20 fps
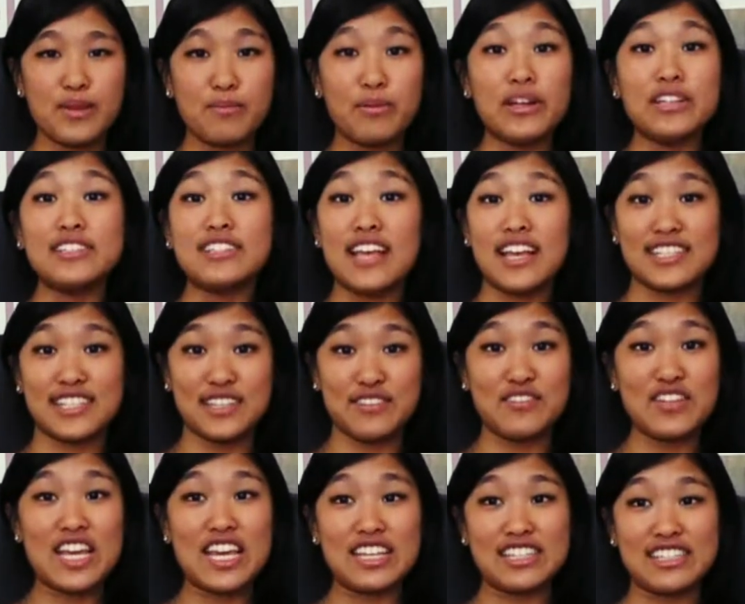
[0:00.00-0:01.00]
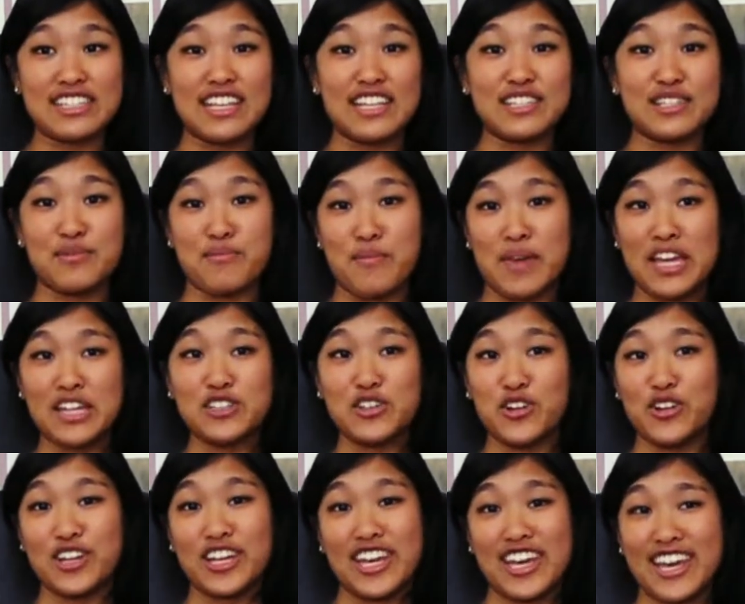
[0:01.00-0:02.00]
Possessiveness is a
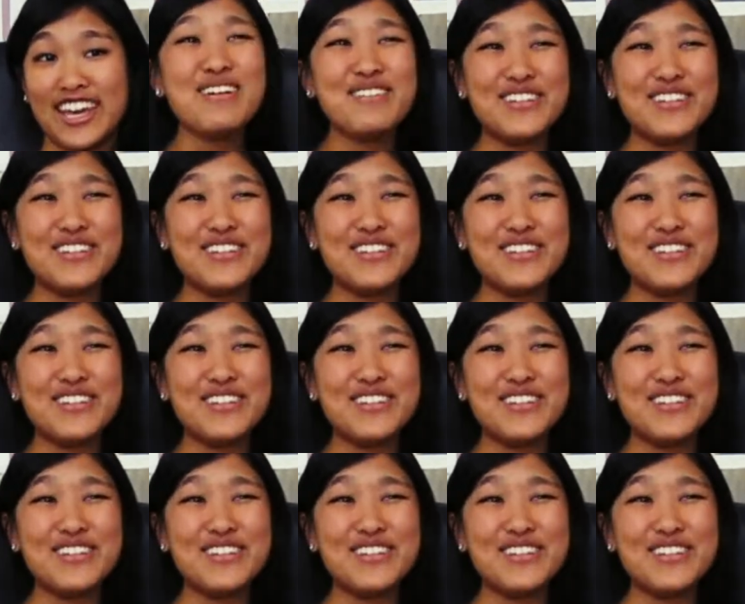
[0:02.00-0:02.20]
major kink.